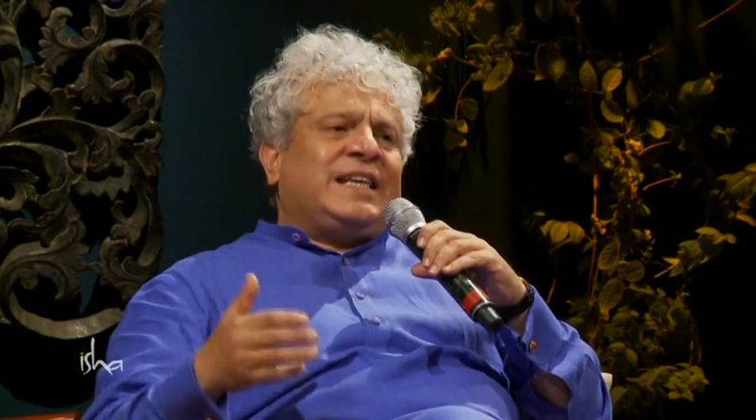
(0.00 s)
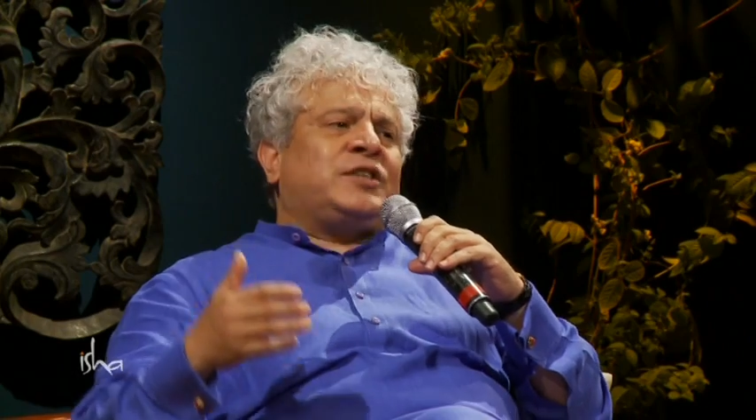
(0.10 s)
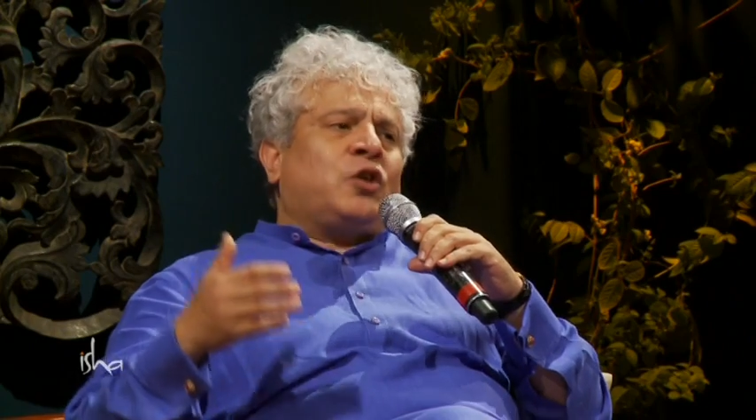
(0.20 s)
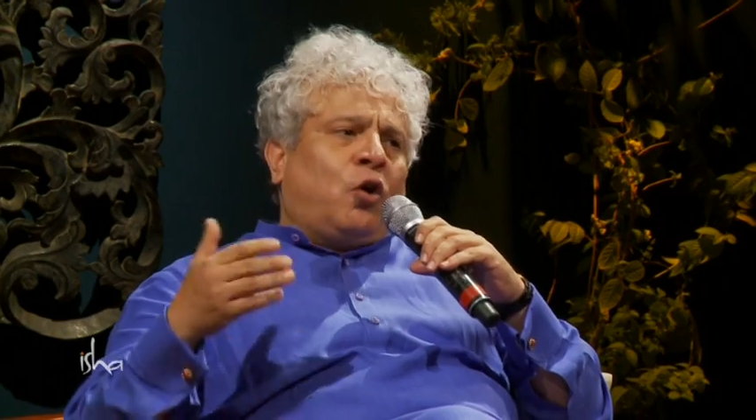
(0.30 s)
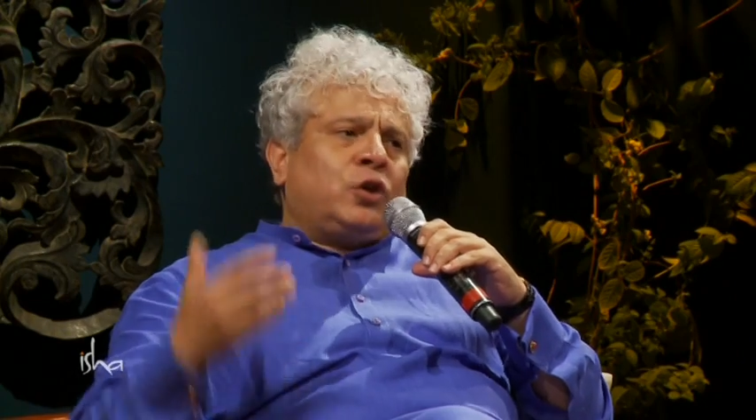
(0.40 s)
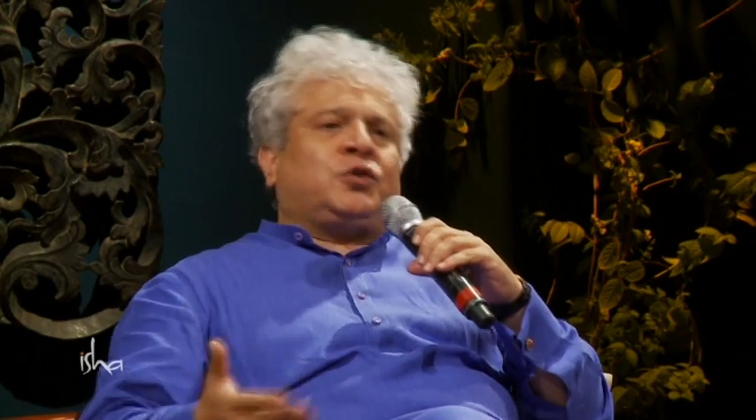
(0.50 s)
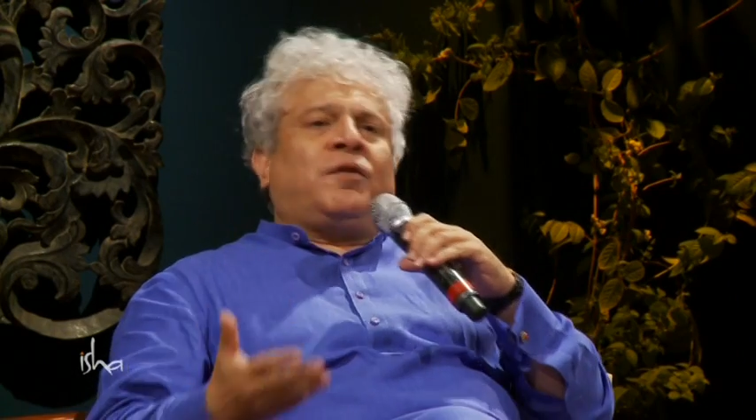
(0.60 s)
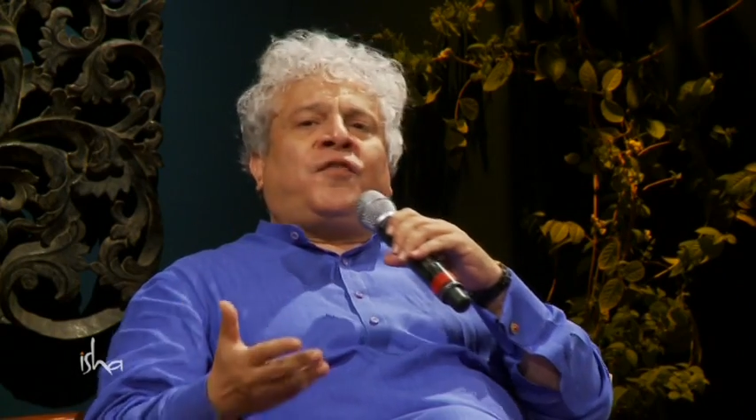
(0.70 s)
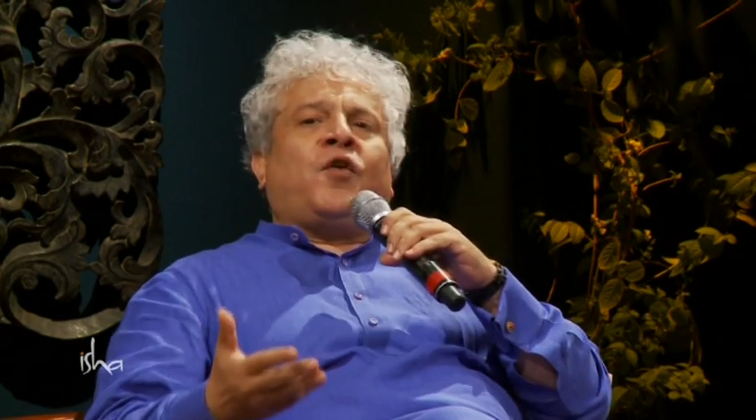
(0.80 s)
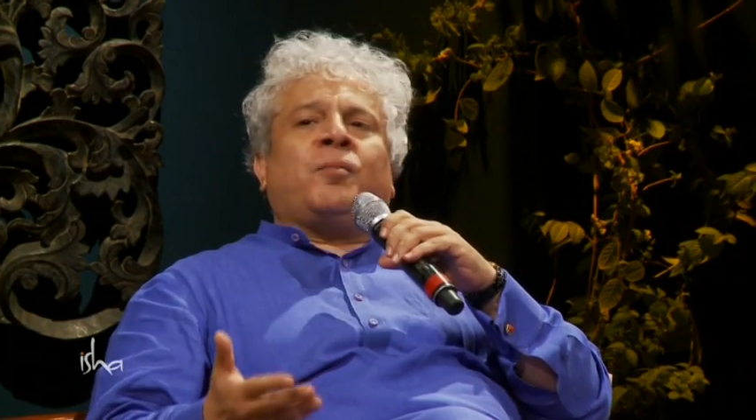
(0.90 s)
is
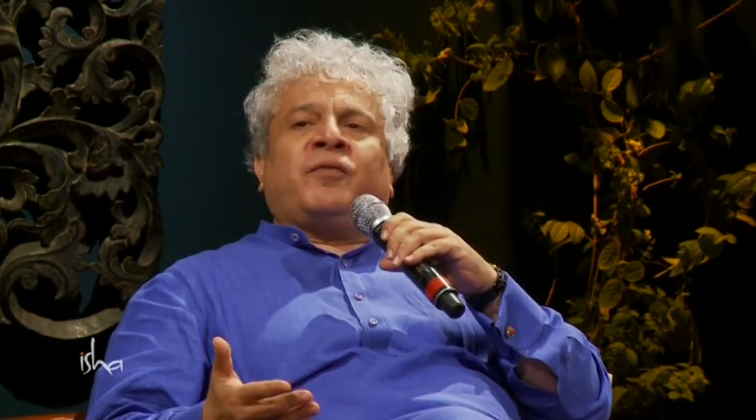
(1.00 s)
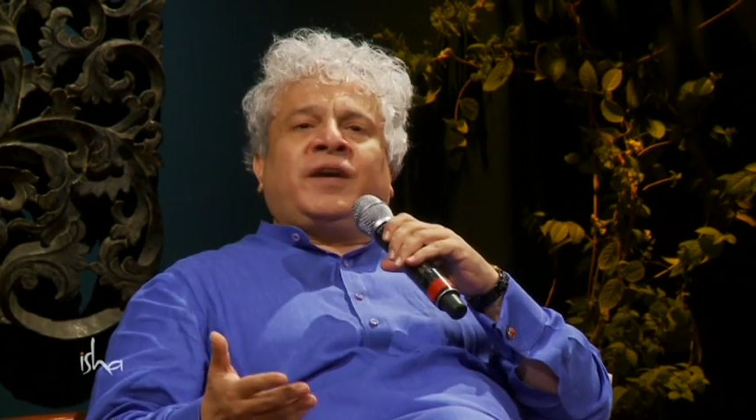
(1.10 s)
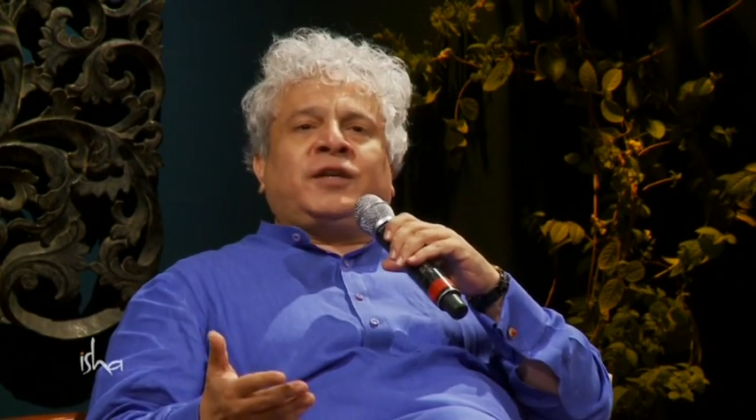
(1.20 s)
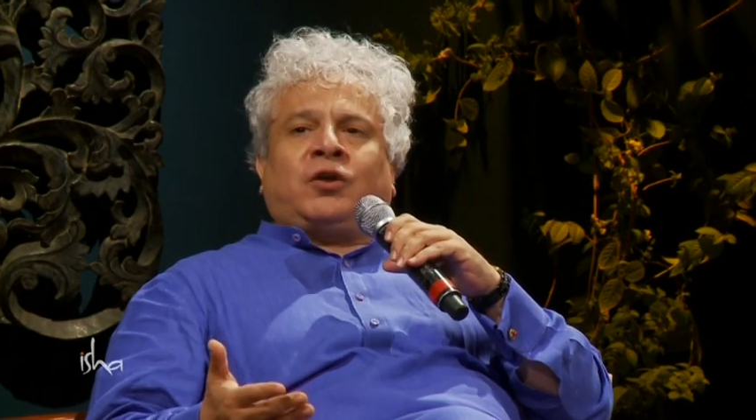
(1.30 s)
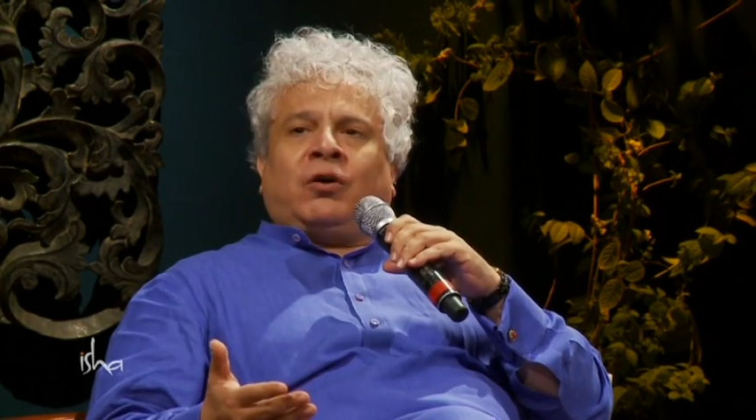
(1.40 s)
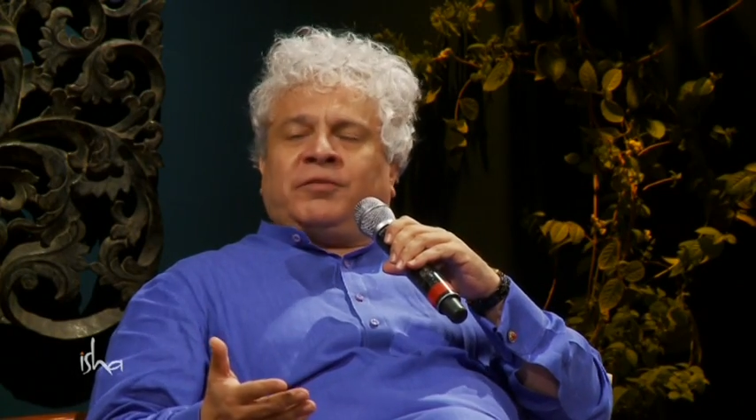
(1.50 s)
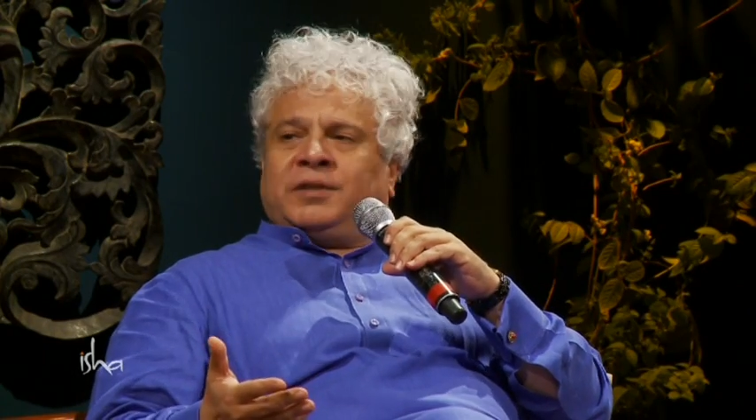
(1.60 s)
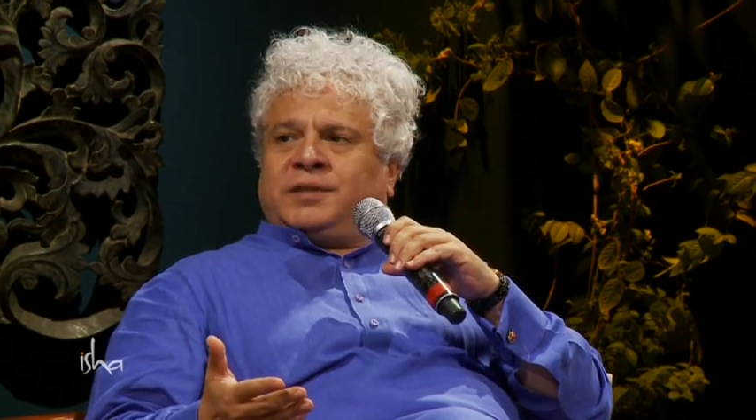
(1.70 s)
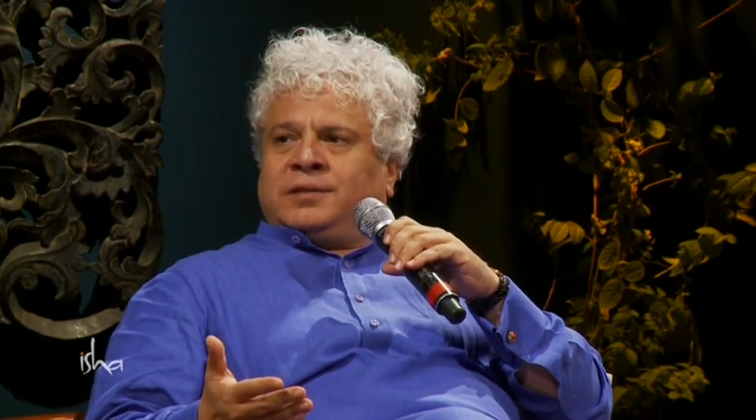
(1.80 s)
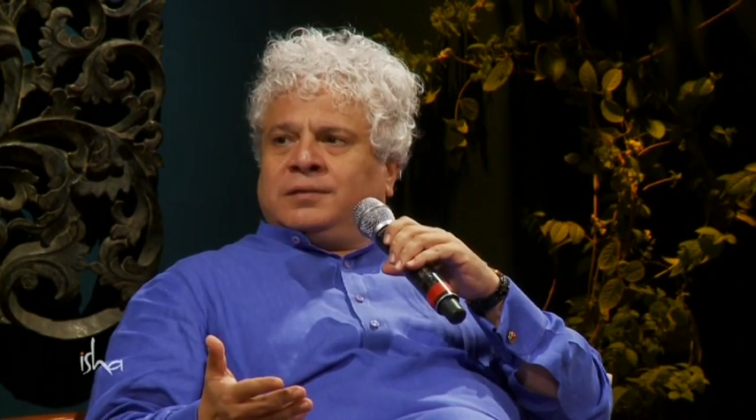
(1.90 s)
also a form of
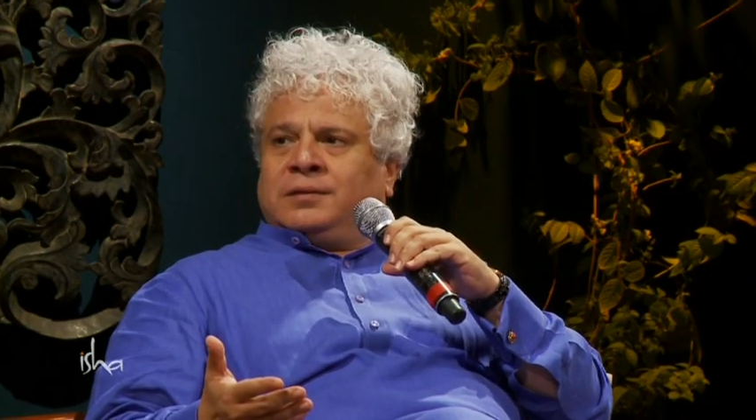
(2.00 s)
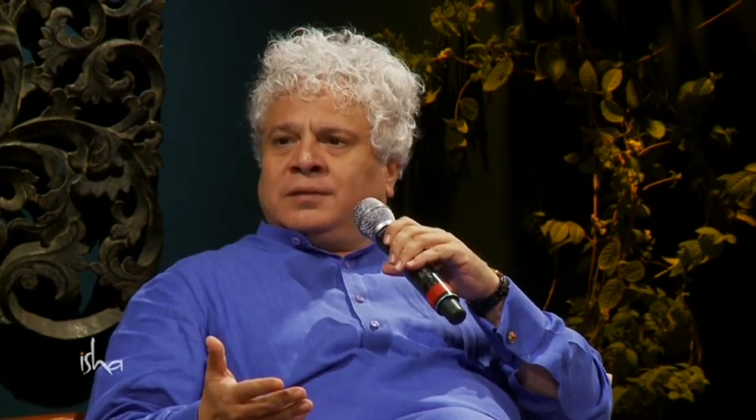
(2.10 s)
intolerance.